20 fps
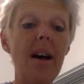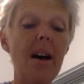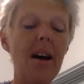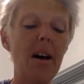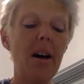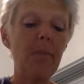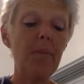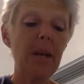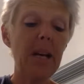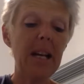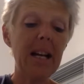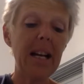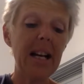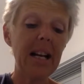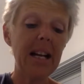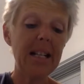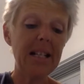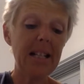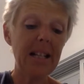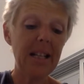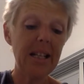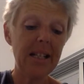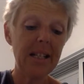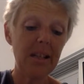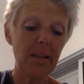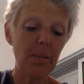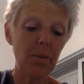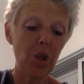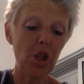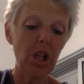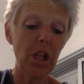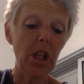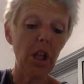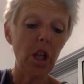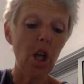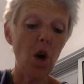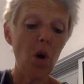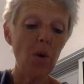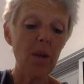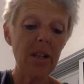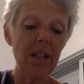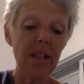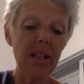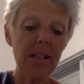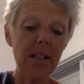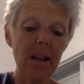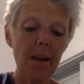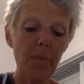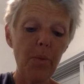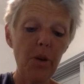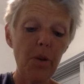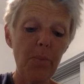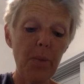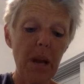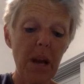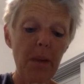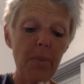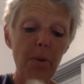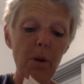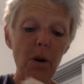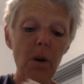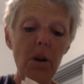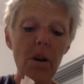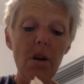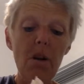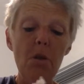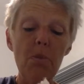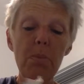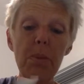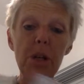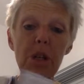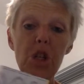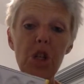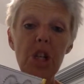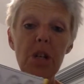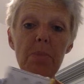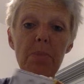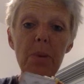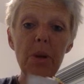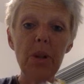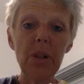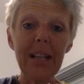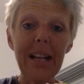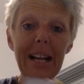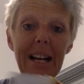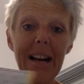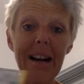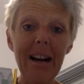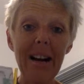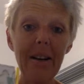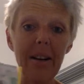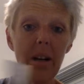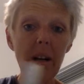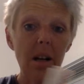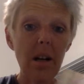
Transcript: And I got to tell you something. She loaded this up with paper, but she built like a